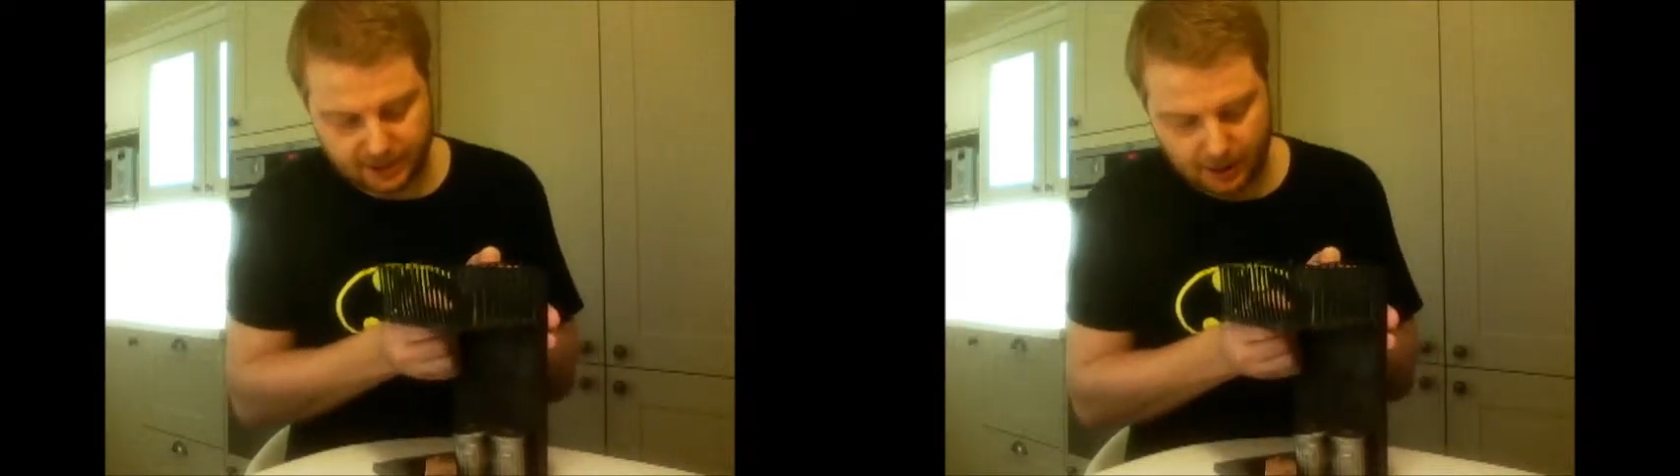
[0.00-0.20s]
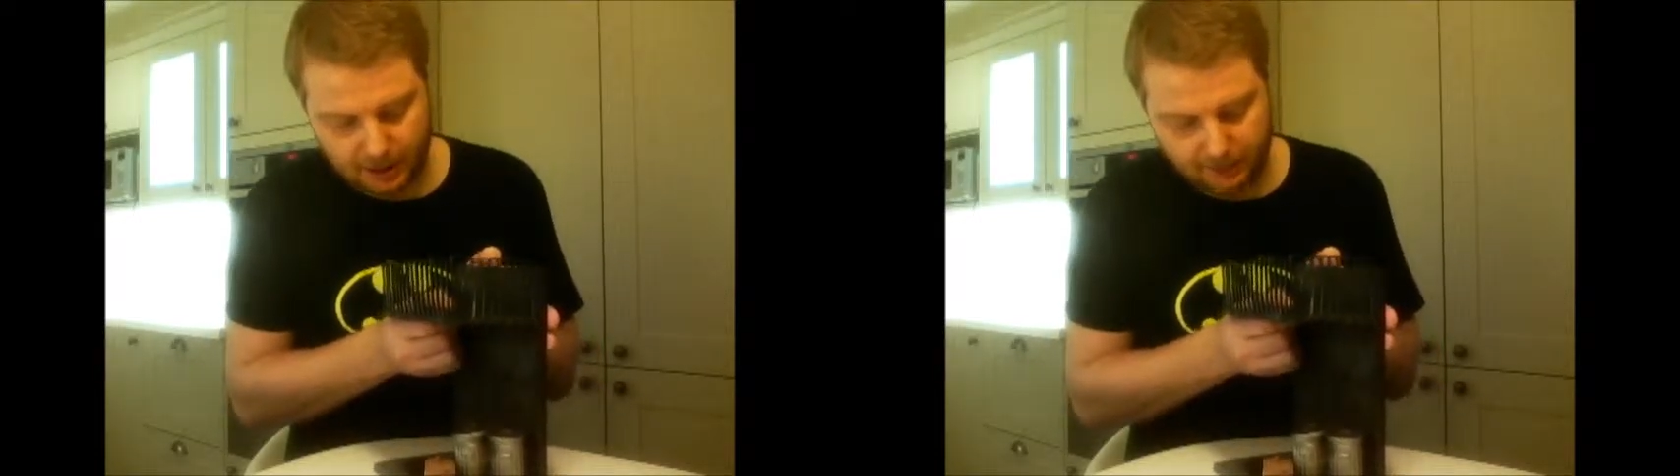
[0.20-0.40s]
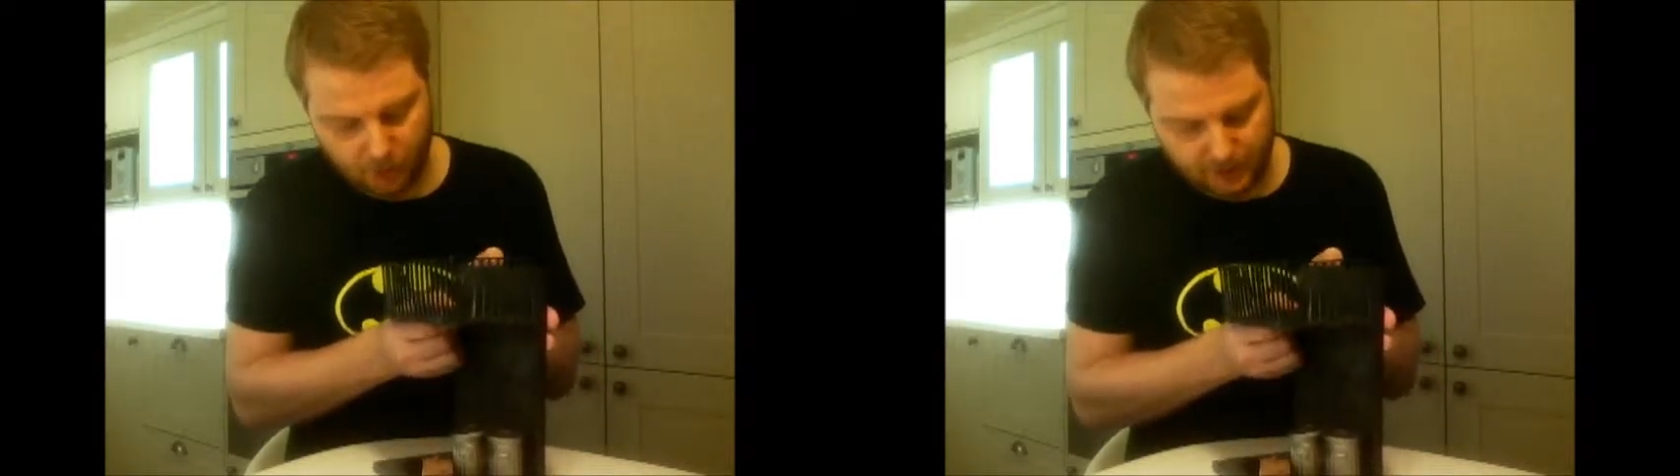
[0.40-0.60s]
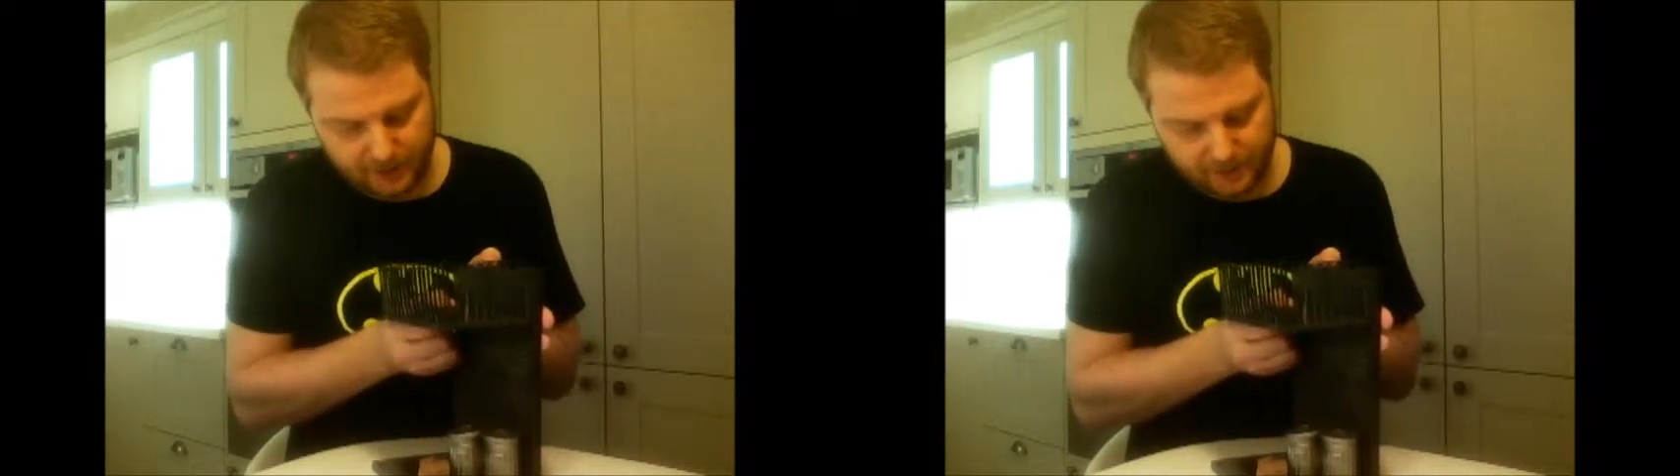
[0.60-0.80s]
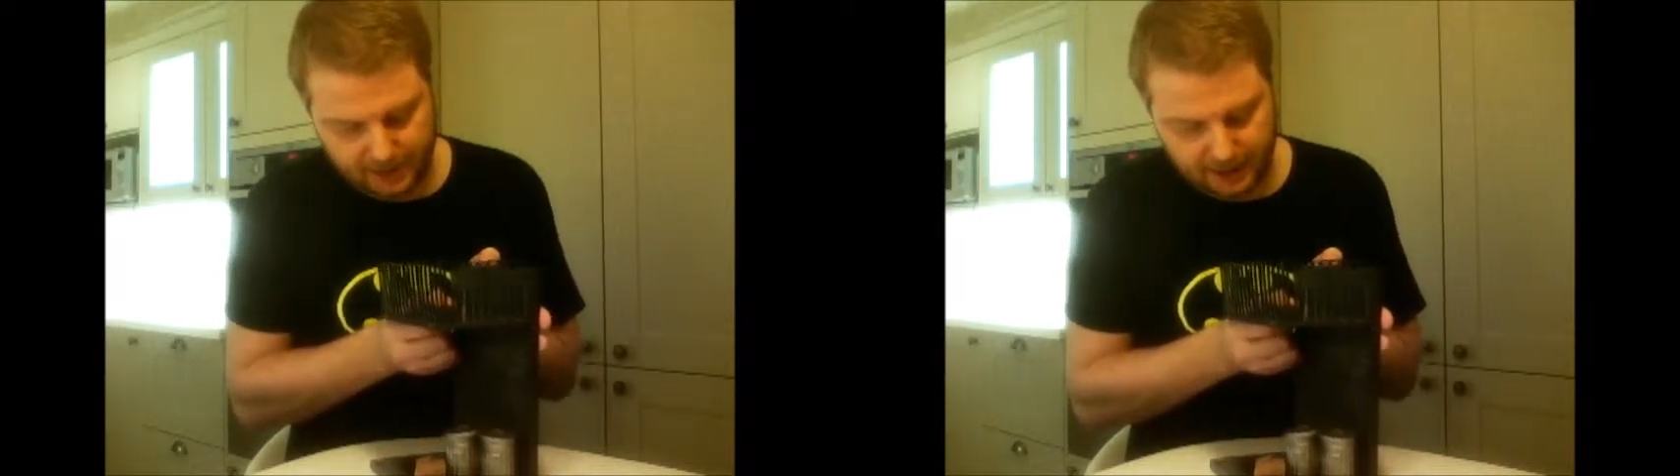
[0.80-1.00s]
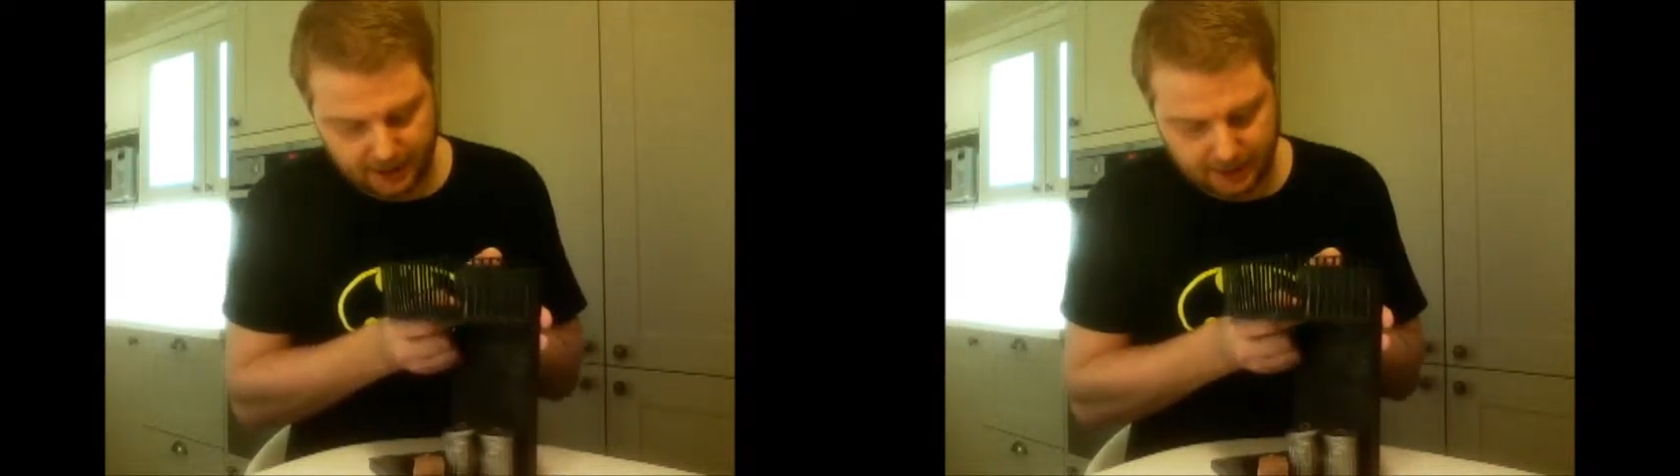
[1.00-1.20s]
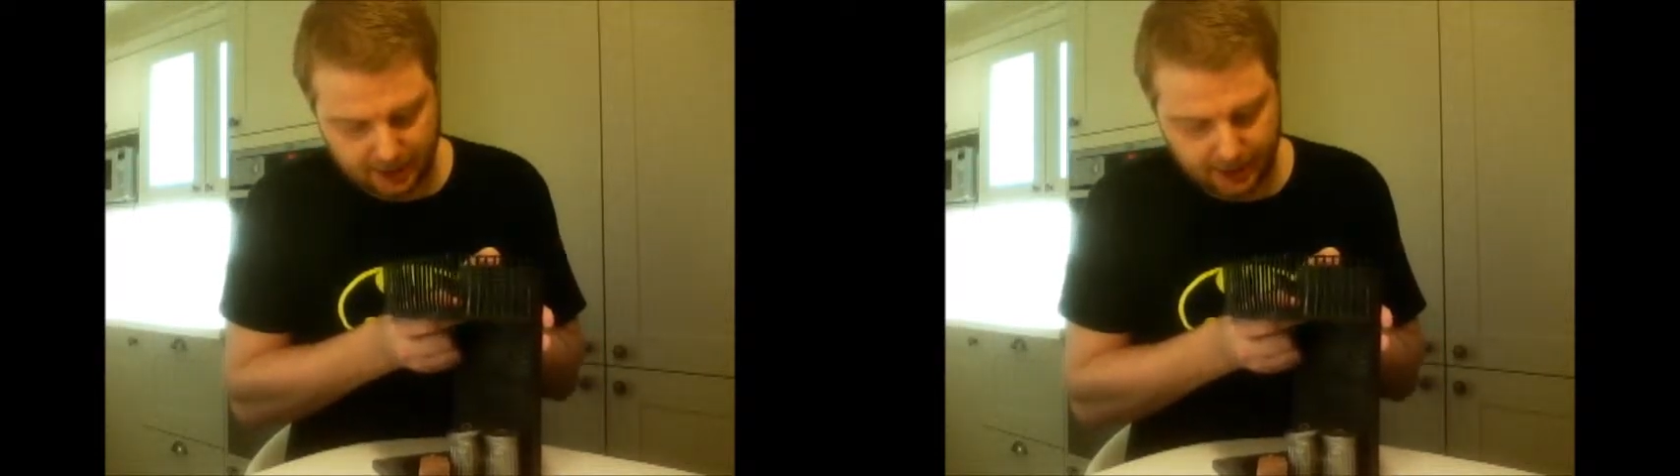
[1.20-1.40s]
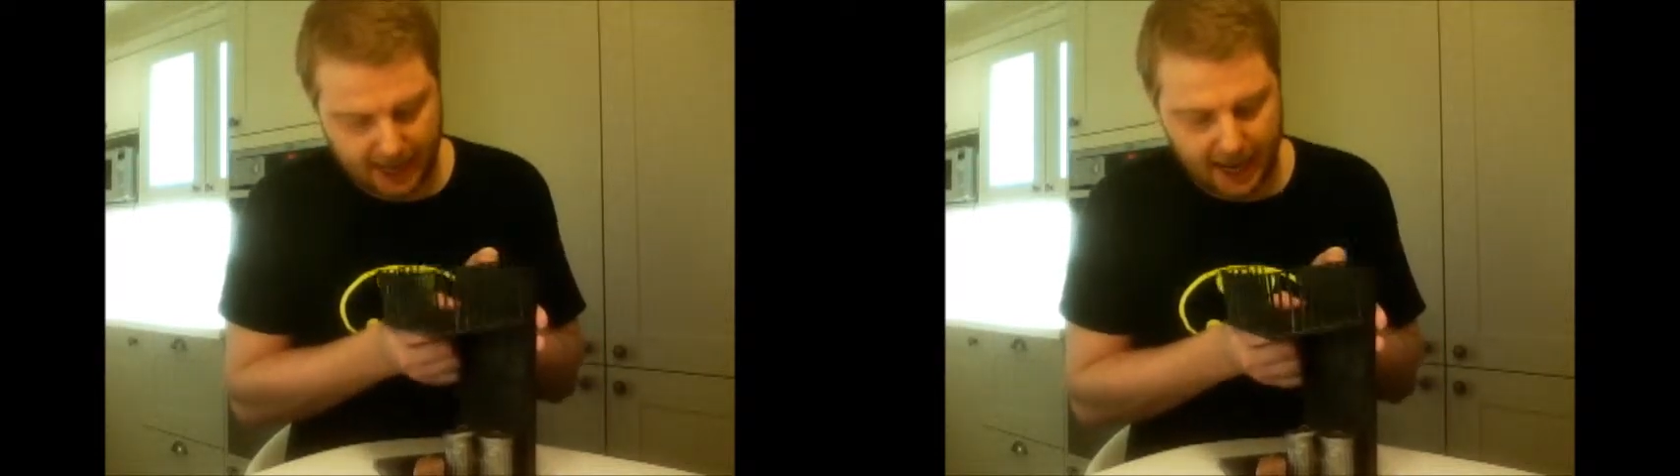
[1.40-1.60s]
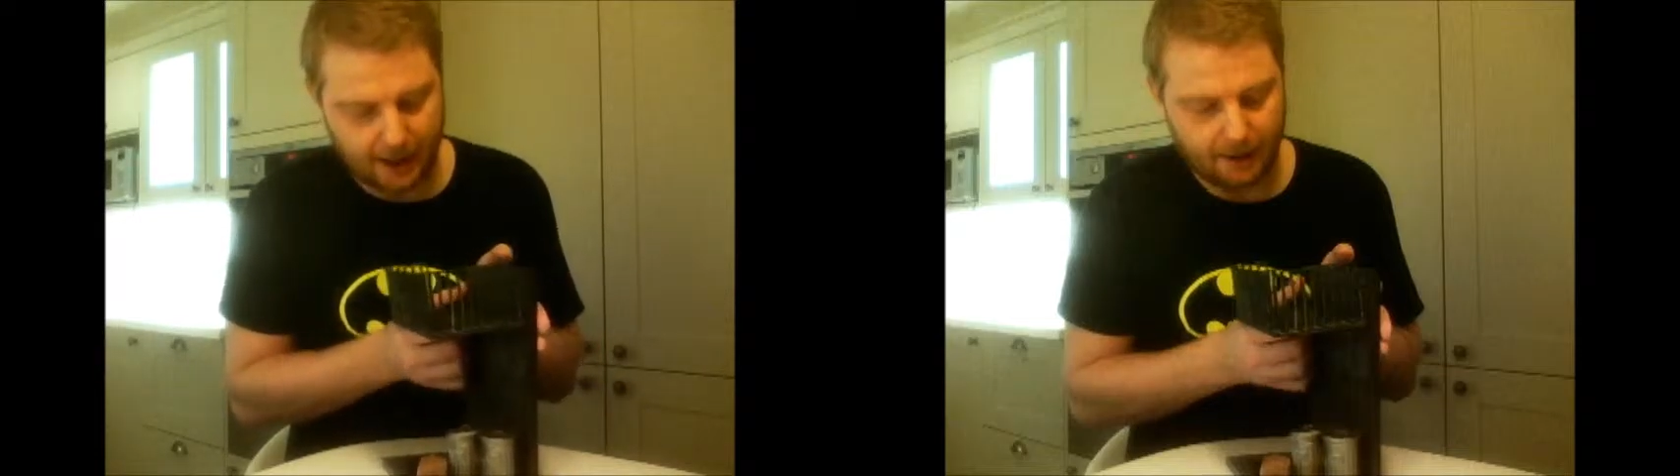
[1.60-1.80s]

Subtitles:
slightly more interesting to look at,